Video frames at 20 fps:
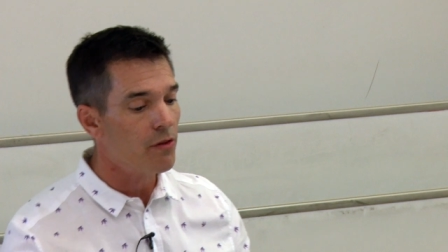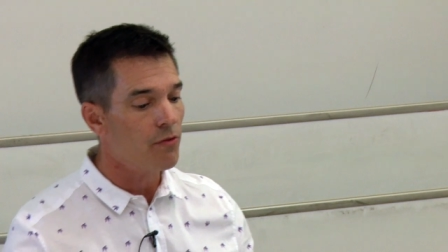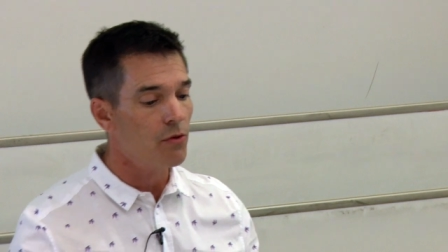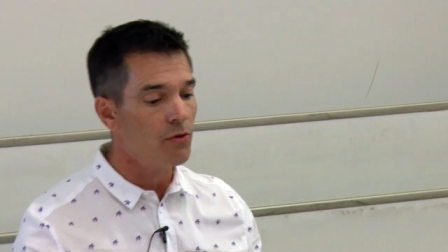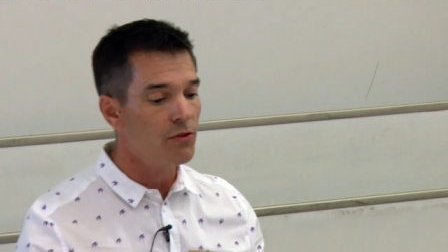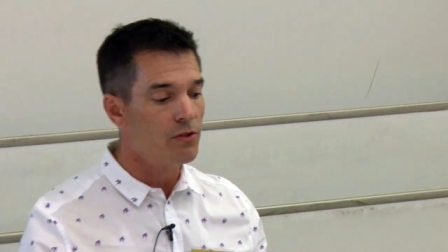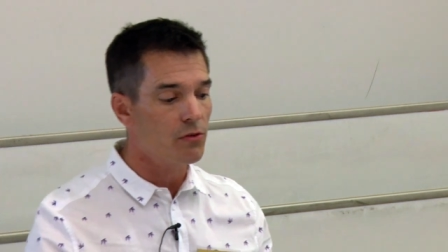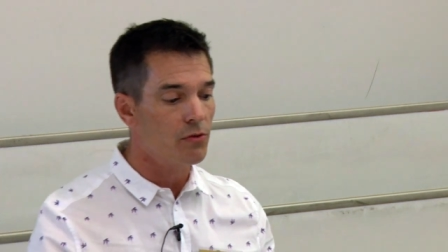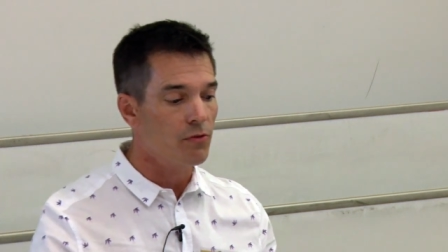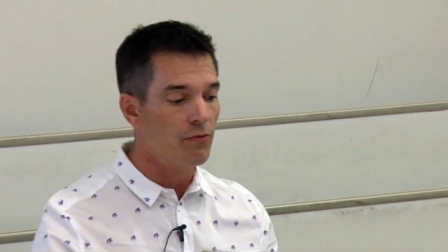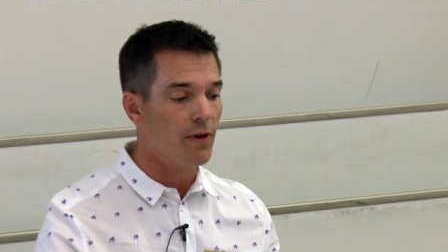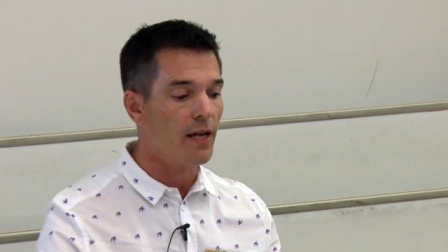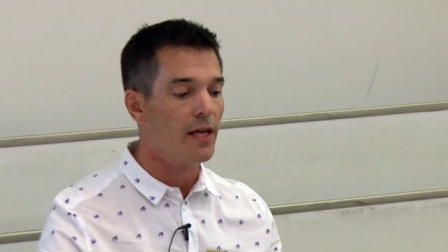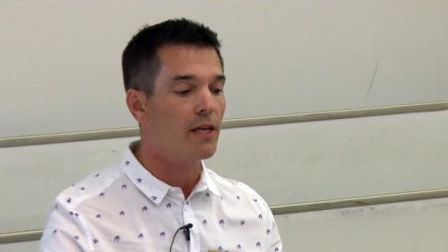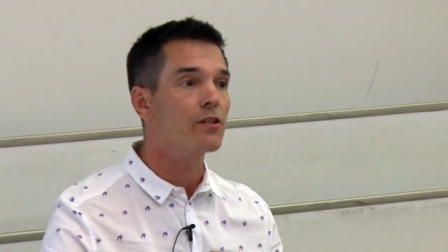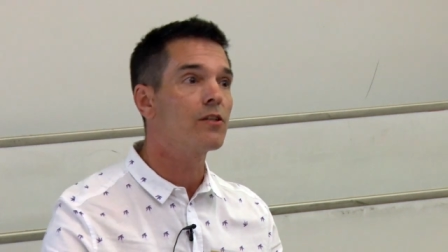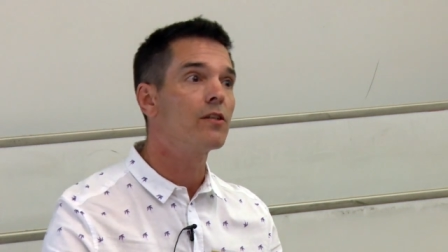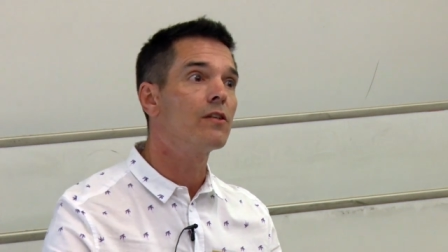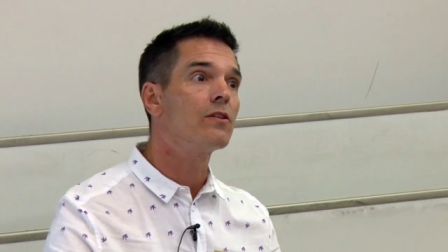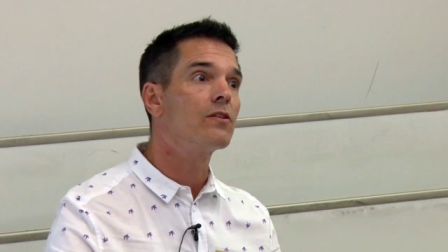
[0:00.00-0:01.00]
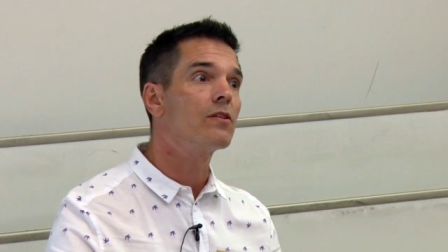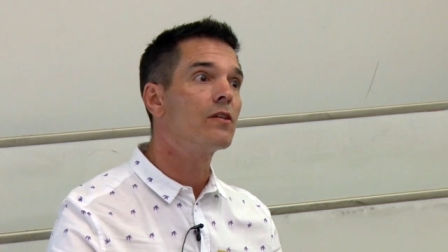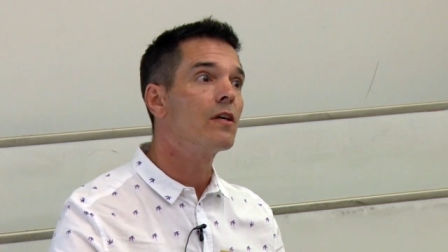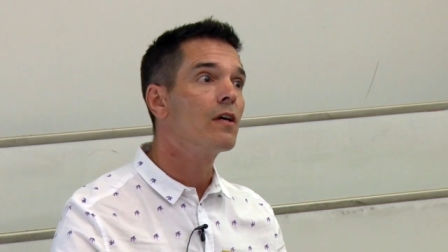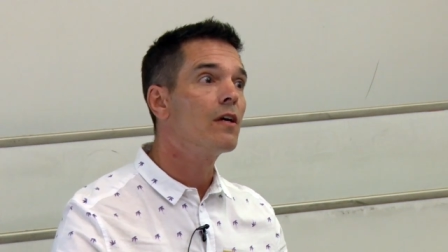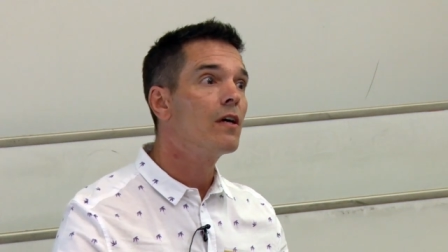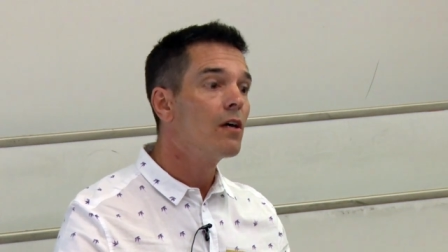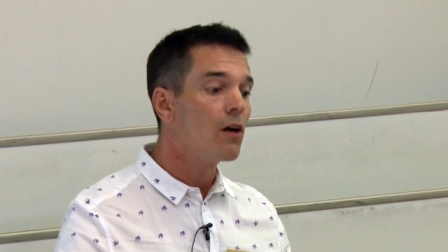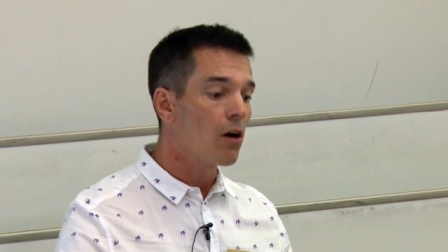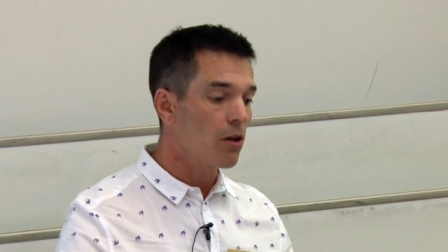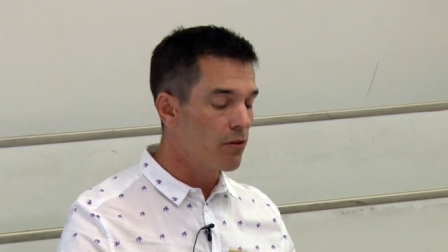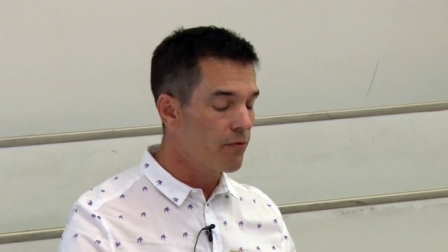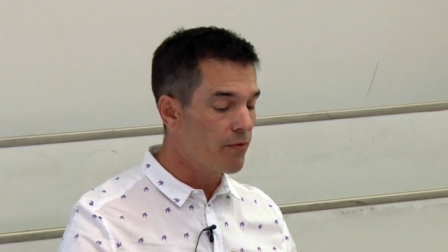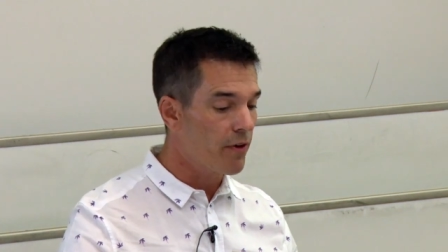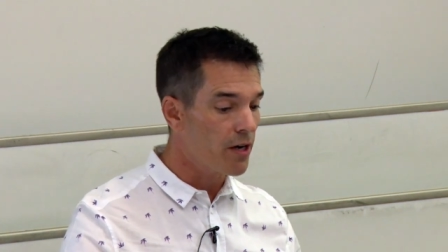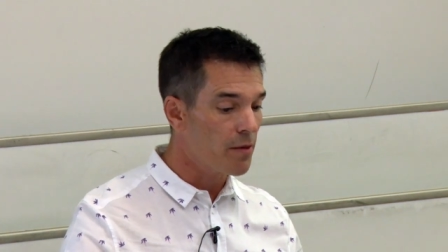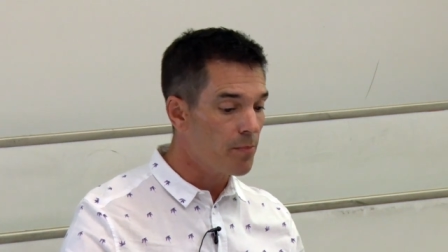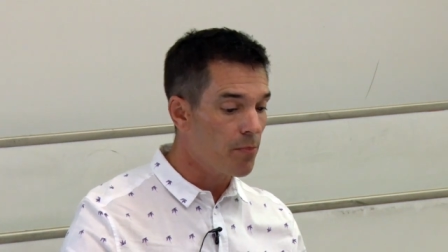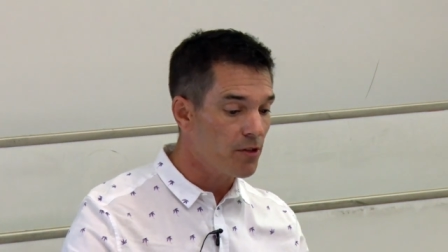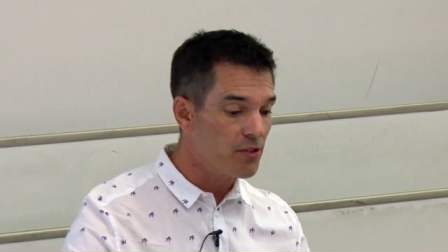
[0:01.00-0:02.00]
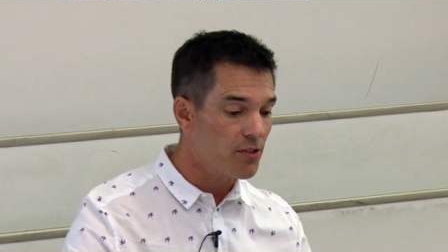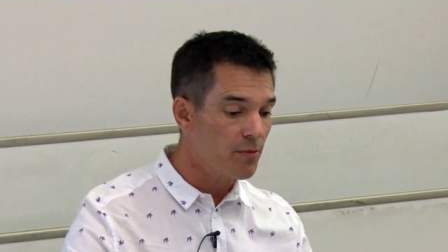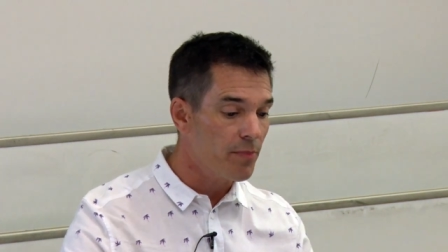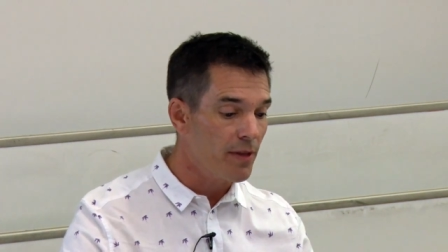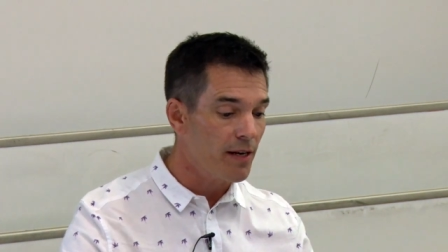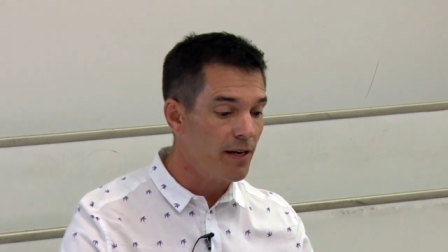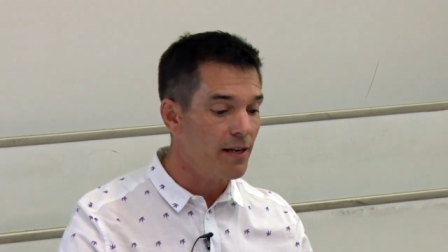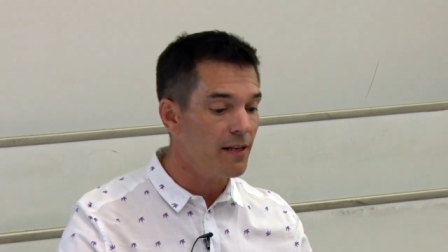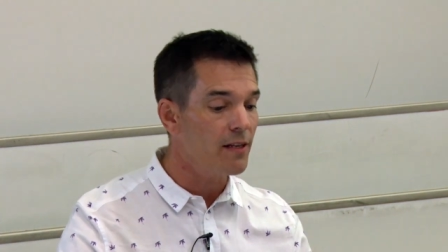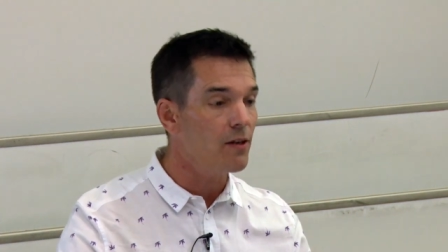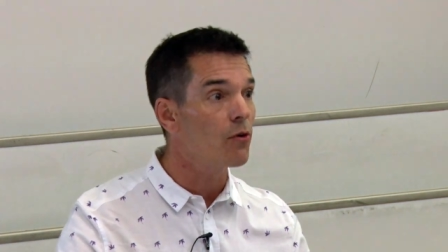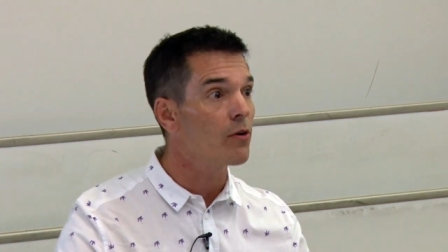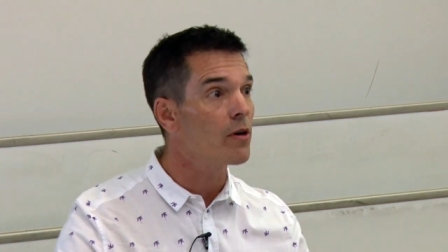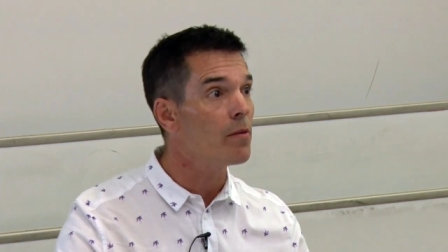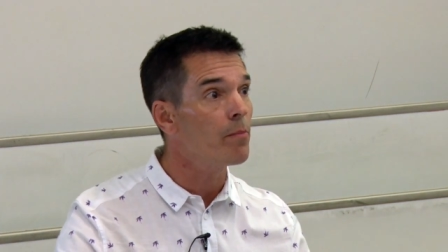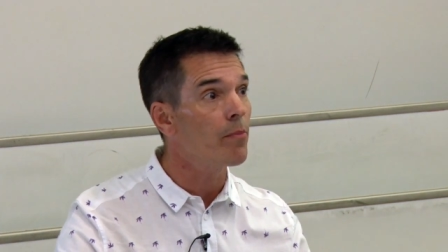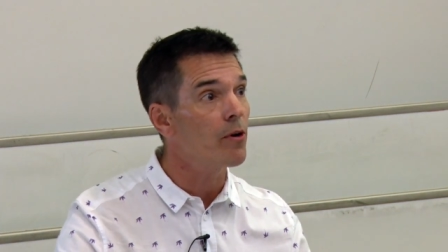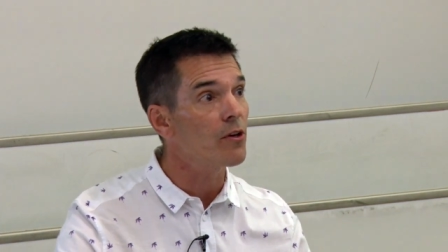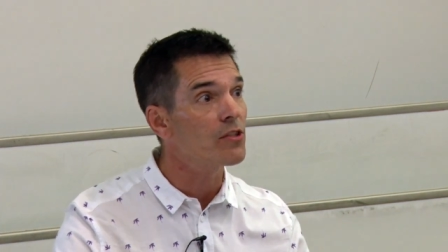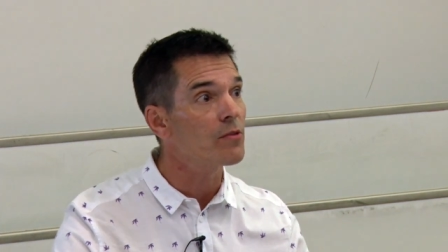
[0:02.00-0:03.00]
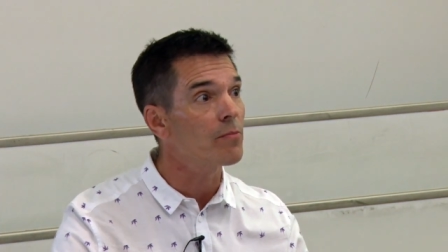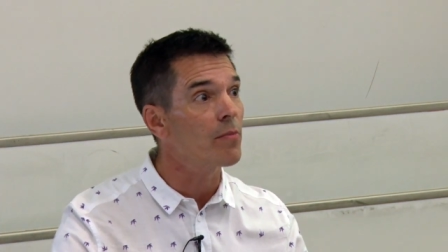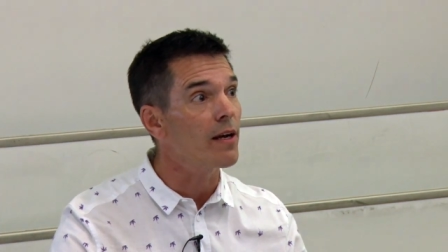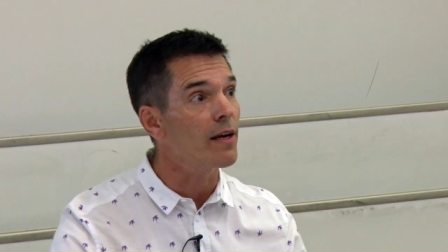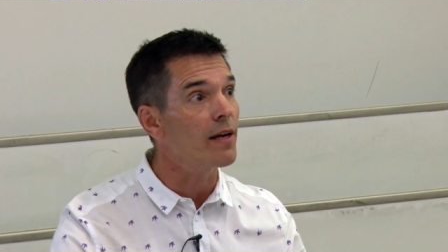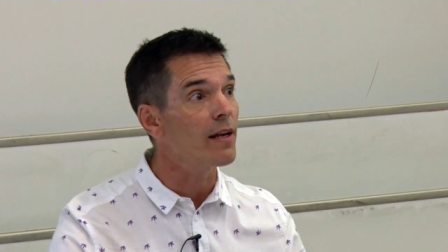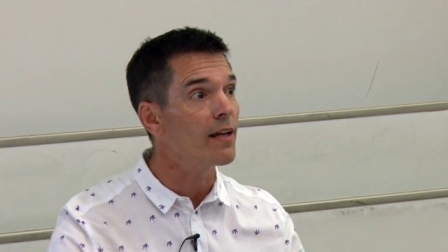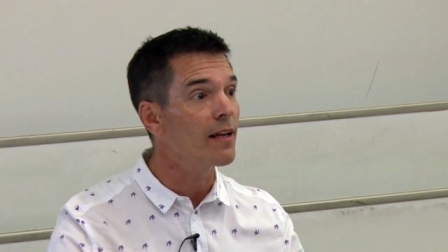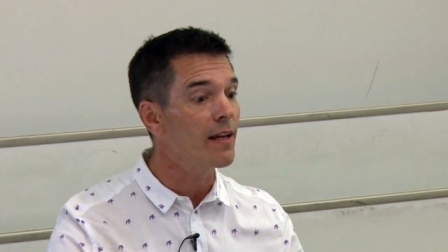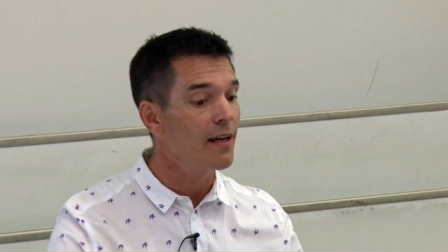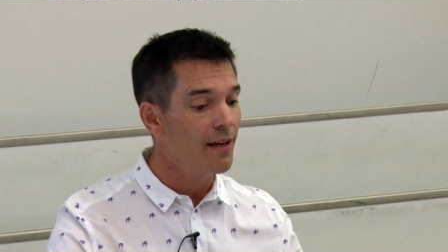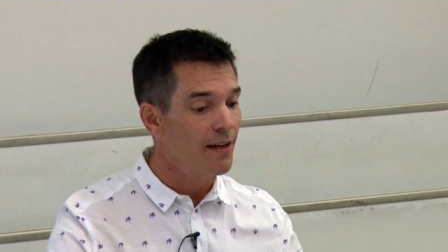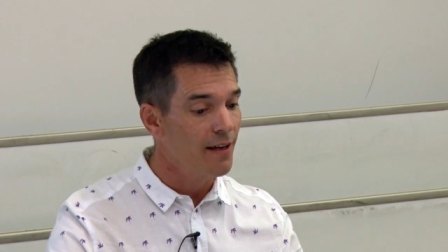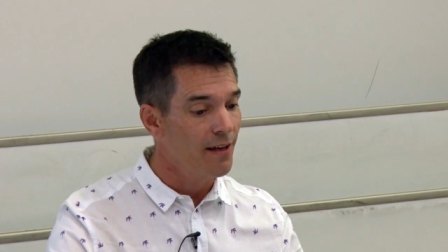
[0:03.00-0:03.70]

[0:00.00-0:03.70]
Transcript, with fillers: through to reflections on the very possibility or impossibility